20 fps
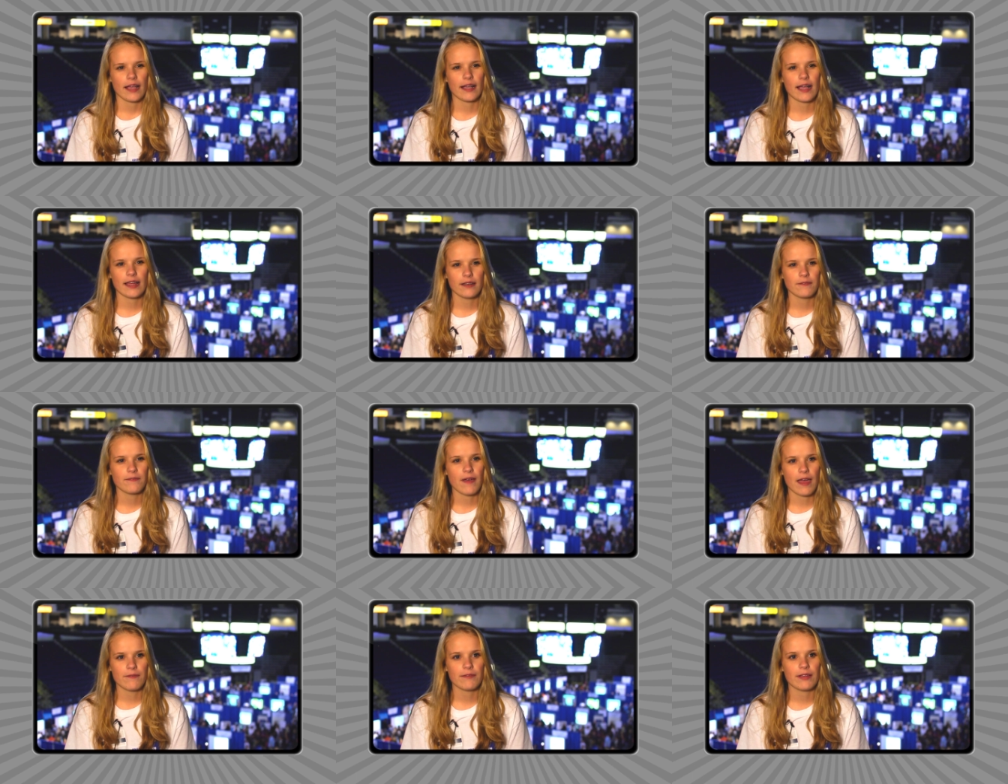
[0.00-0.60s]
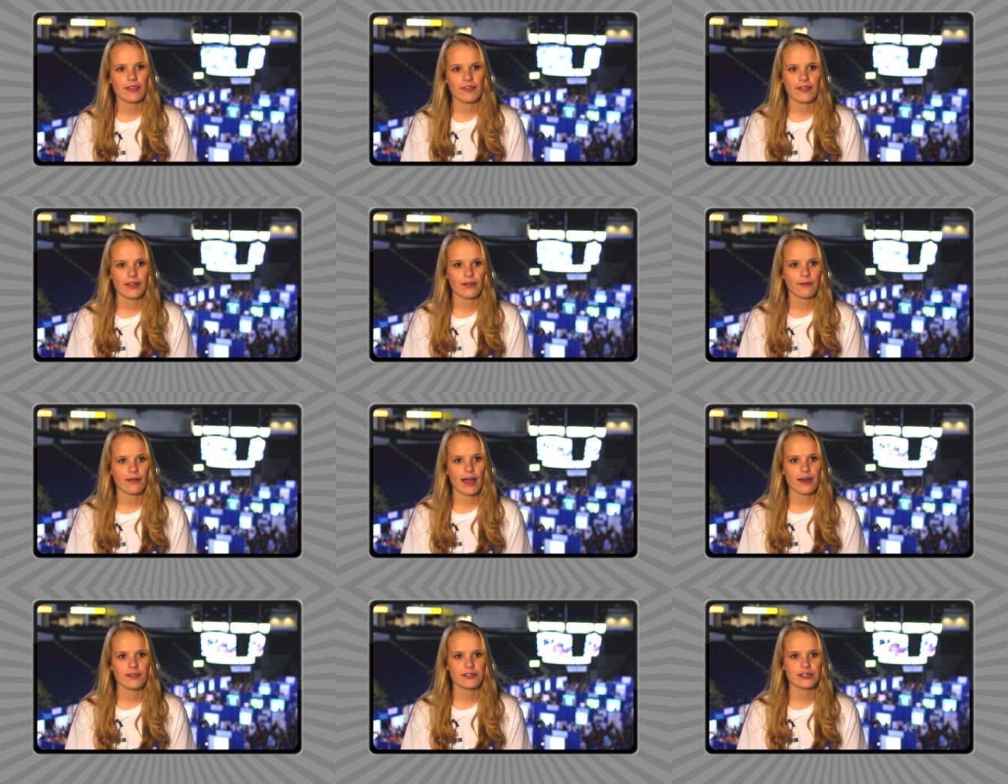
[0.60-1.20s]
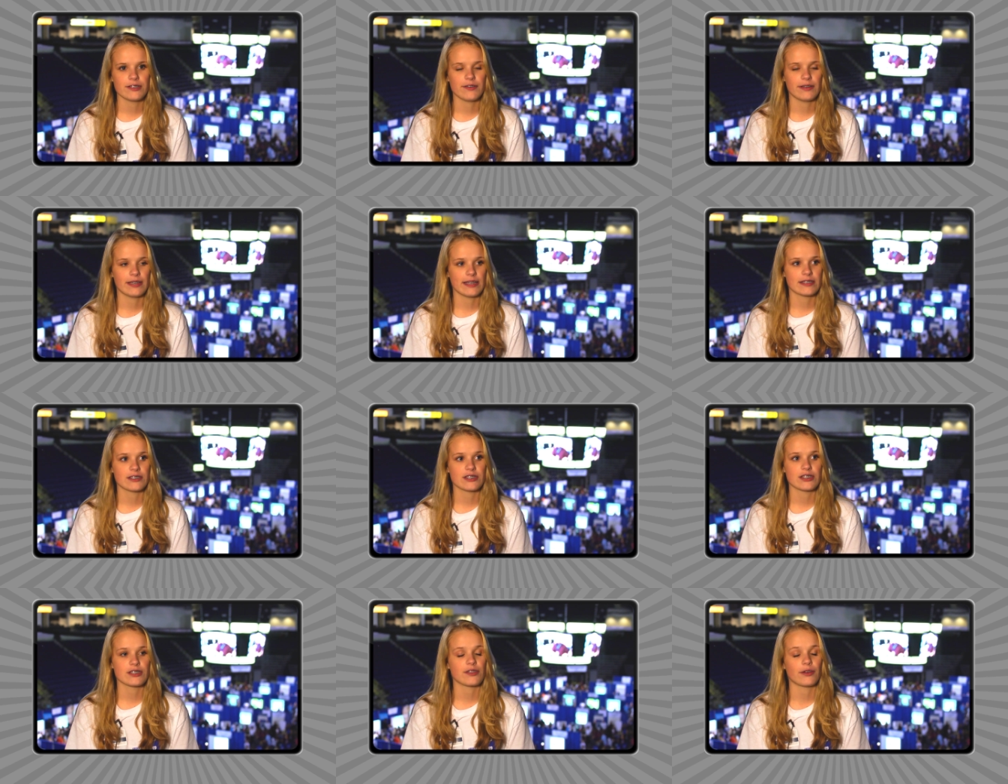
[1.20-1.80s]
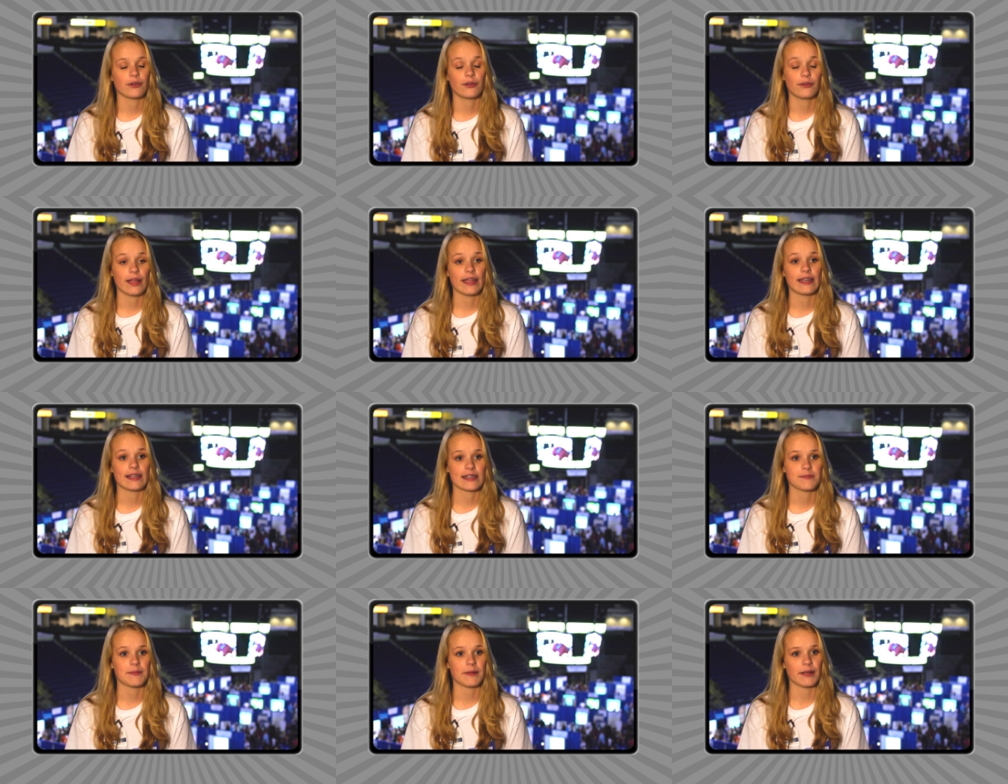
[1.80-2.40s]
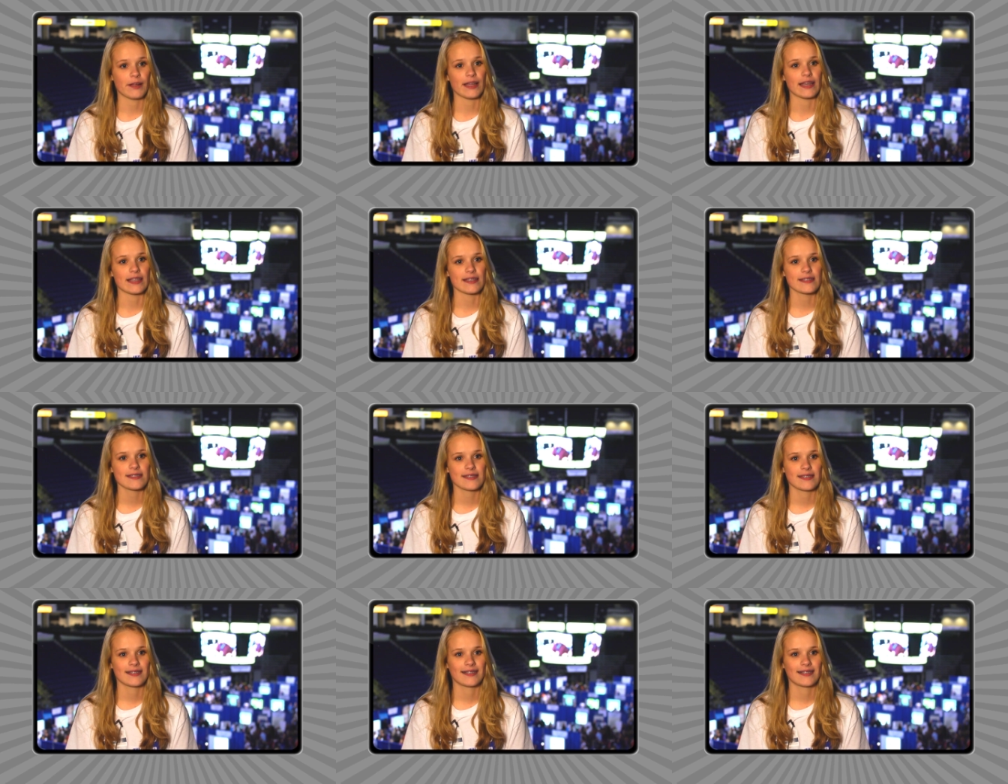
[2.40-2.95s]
kind of everything around you, and it's just a great experience.